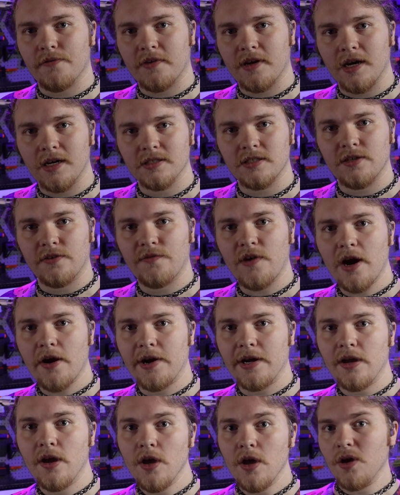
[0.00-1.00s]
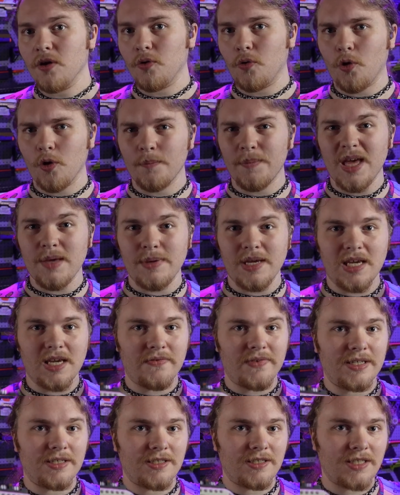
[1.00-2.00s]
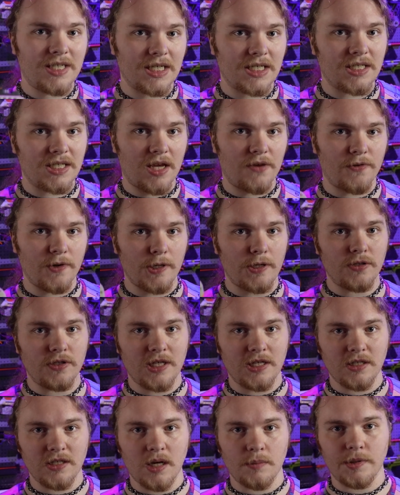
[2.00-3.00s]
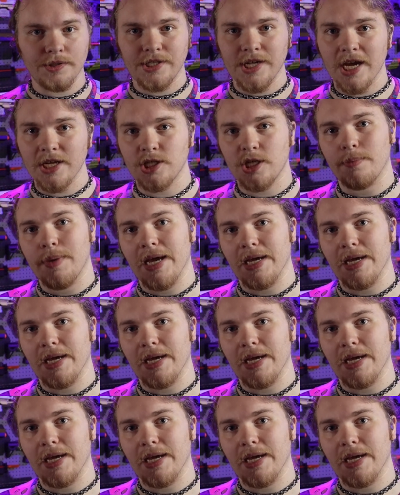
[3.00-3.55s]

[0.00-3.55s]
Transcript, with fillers: of constant firing, or maybe even 60 if you're using double Tachi